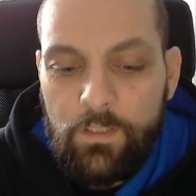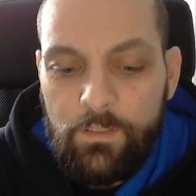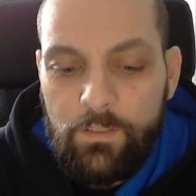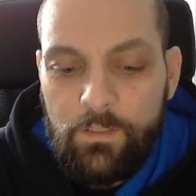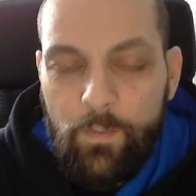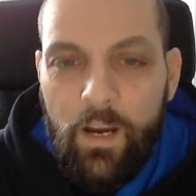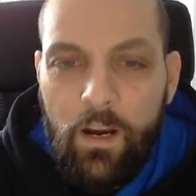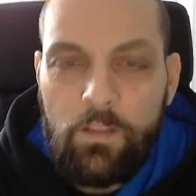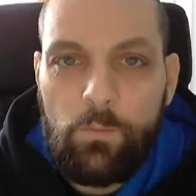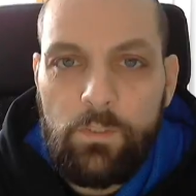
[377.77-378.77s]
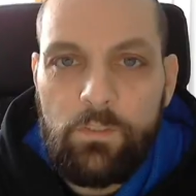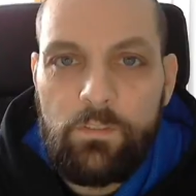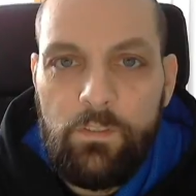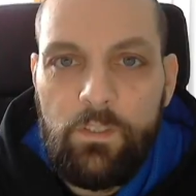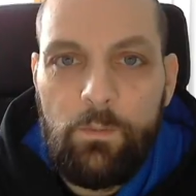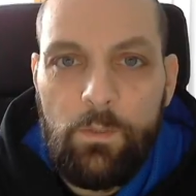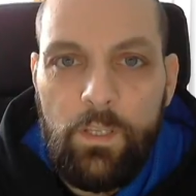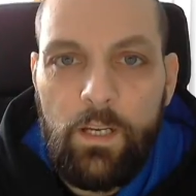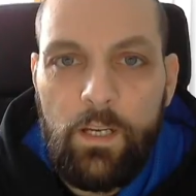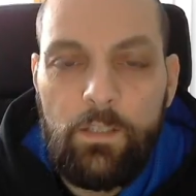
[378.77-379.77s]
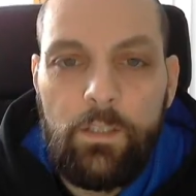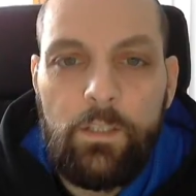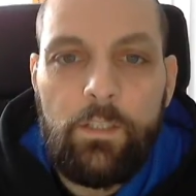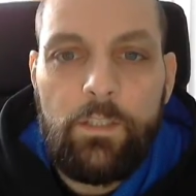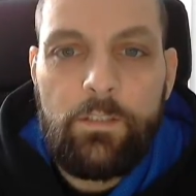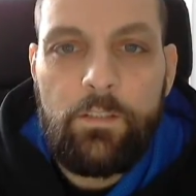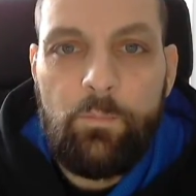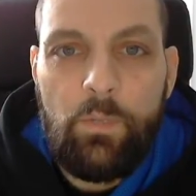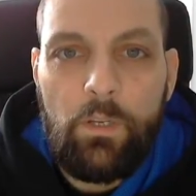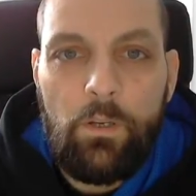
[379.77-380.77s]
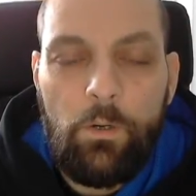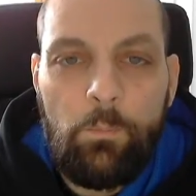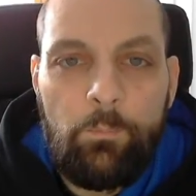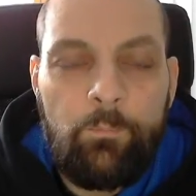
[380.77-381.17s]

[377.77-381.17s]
And one of my hardest winters to deal with yet since being home.